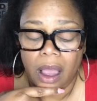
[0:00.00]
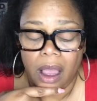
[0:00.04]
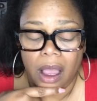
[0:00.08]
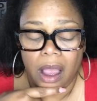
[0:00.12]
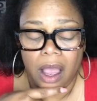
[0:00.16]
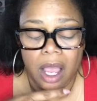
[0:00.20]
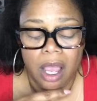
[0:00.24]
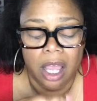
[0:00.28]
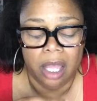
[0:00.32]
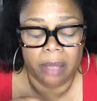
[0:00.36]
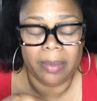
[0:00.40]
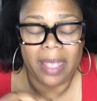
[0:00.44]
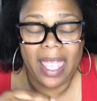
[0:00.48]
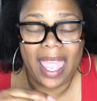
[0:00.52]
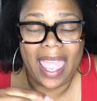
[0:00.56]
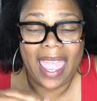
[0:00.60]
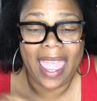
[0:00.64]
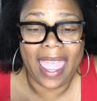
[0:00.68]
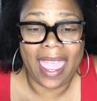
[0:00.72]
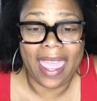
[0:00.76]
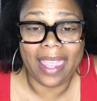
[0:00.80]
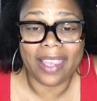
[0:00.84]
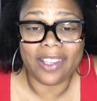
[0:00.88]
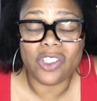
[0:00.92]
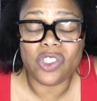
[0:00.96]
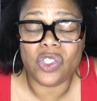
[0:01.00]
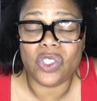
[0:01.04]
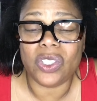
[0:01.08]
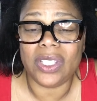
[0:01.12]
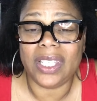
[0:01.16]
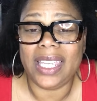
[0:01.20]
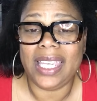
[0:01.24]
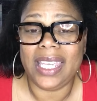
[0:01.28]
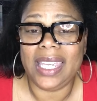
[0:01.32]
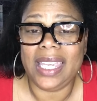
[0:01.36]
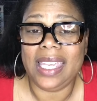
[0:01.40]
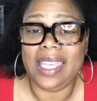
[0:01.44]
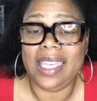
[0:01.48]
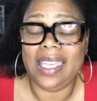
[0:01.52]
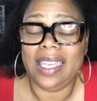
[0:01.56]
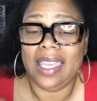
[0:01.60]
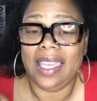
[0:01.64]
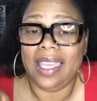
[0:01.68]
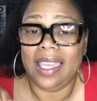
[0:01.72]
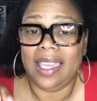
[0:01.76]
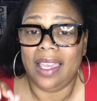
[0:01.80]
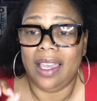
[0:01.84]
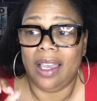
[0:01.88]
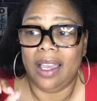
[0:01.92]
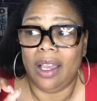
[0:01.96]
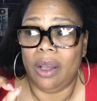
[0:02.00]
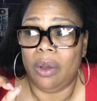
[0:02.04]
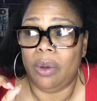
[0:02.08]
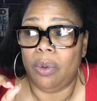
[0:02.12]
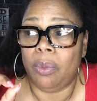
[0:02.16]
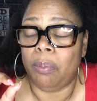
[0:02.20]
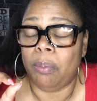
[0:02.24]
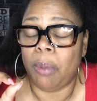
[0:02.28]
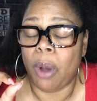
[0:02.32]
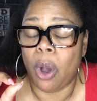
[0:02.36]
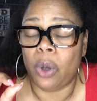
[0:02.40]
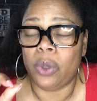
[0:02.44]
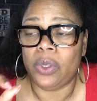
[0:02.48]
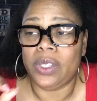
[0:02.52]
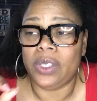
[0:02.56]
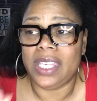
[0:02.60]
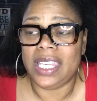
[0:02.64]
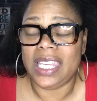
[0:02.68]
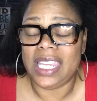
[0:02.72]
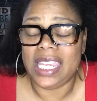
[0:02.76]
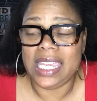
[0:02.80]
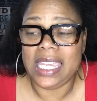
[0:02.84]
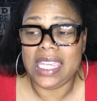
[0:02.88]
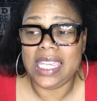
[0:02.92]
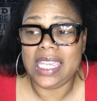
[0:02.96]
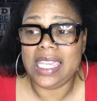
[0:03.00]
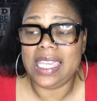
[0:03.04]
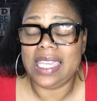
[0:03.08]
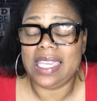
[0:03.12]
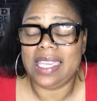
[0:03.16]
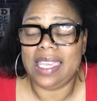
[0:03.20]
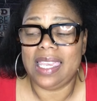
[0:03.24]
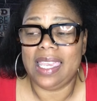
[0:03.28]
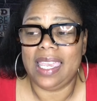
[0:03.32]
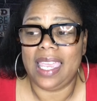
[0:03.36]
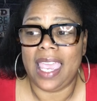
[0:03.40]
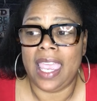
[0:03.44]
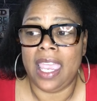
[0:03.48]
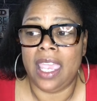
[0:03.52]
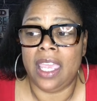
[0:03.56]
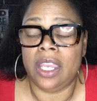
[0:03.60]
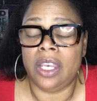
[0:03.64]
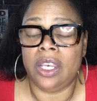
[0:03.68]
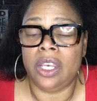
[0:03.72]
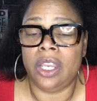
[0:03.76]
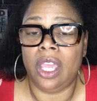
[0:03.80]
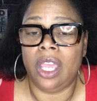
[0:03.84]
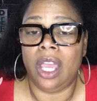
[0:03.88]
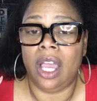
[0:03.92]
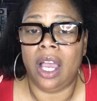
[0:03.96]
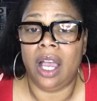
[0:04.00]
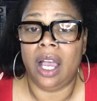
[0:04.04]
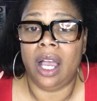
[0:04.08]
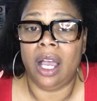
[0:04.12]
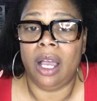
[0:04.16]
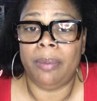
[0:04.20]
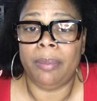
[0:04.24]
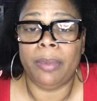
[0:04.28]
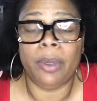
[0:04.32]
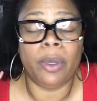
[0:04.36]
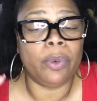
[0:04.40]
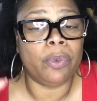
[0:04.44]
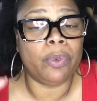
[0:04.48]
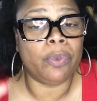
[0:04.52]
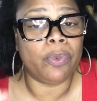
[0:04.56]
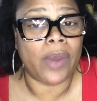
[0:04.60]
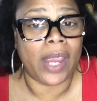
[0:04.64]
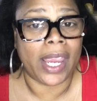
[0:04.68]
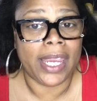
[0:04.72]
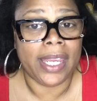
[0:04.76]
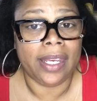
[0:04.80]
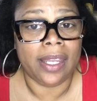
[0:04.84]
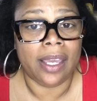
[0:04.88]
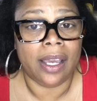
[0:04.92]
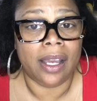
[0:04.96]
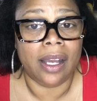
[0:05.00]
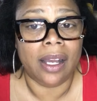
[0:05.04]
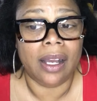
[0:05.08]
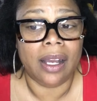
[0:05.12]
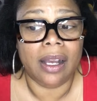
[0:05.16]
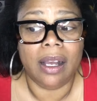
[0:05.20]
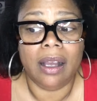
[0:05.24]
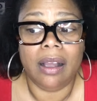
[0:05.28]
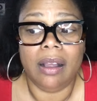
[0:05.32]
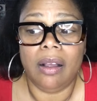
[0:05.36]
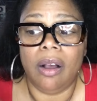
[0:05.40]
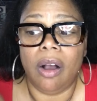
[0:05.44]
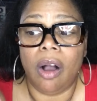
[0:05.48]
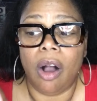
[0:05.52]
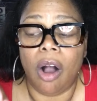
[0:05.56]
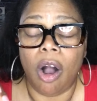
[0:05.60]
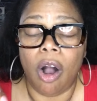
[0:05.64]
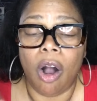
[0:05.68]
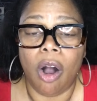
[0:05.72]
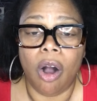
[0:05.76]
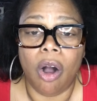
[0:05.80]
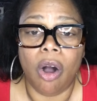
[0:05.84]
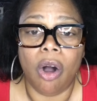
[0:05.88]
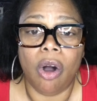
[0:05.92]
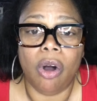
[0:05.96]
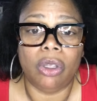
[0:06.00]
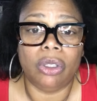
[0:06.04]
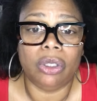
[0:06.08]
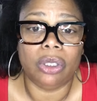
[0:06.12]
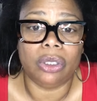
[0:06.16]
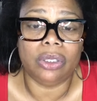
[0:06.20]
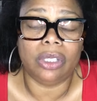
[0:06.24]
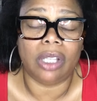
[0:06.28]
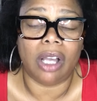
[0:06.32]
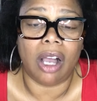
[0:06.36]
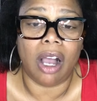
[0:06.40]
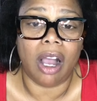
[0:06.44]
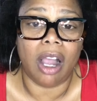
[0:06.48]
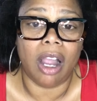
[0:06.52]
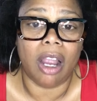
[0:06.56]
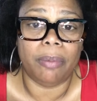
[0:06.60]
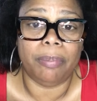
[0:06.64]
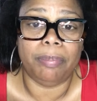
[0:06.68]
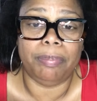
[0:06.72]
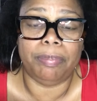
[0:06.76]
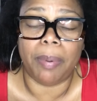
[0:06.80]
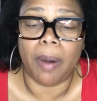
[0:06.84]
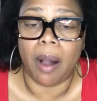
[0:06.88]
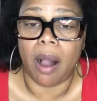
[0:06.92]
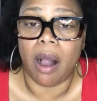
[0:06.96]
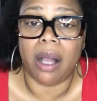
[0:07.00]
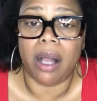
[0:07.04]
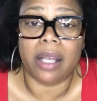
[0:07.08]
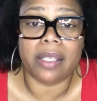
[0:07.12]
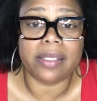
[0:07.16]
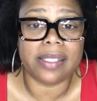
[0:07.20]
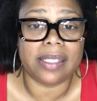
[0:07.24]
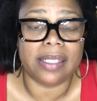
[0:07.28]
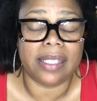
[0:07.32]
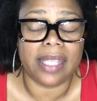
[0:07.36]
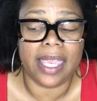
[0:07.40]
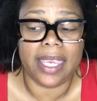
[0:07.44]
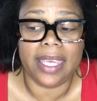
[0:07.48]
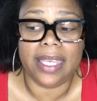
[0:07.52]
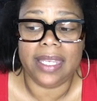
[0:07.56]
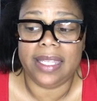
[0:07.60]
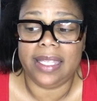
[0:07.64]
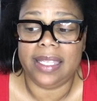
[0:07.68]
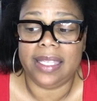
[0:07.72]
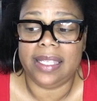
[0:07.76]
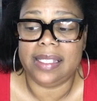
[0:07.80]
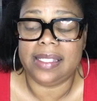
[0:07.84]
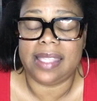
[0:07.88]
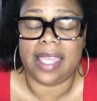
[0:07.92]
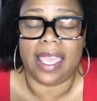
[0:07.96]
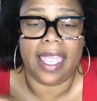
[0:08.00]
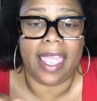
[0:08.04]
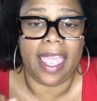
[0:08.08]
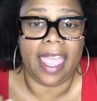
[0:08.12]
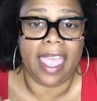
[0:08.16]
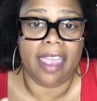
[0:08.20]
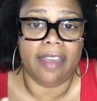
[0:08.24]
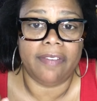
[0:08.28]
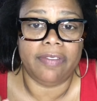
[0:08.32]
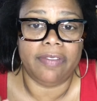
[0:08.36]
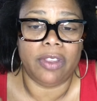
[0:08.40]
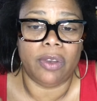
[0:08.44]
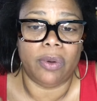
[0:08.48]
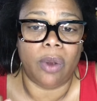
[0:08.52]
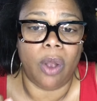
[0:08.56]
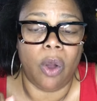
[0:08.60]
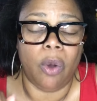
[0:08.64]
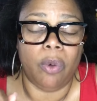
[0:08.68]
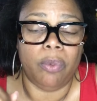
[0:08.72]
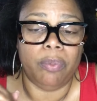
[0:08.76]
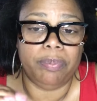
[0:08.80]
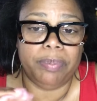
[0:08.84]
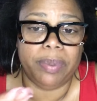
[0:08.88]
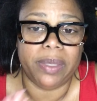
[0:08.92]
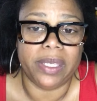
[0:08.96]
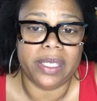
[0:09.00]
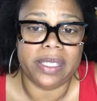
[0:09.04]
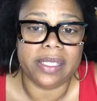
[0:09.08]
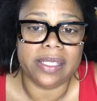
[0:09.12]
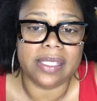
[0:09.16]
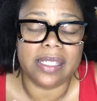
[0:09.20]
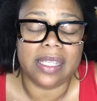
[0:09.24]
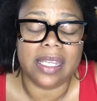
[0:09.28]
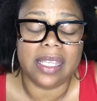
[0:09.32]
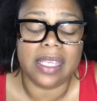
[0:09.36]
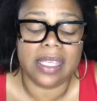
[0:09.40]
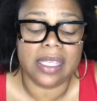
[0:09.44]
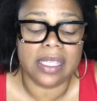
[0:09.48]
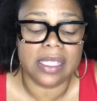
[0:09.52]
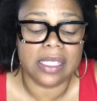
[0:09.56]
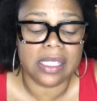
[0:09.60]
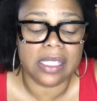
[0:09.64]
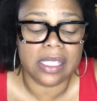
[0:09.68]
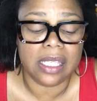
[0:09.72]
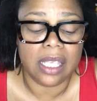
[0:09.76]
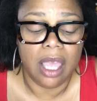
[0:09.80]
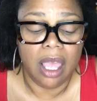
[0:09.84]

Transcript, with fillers: Um, Ashley, Monique, and um, Irena all are boss ladies. They have their own business.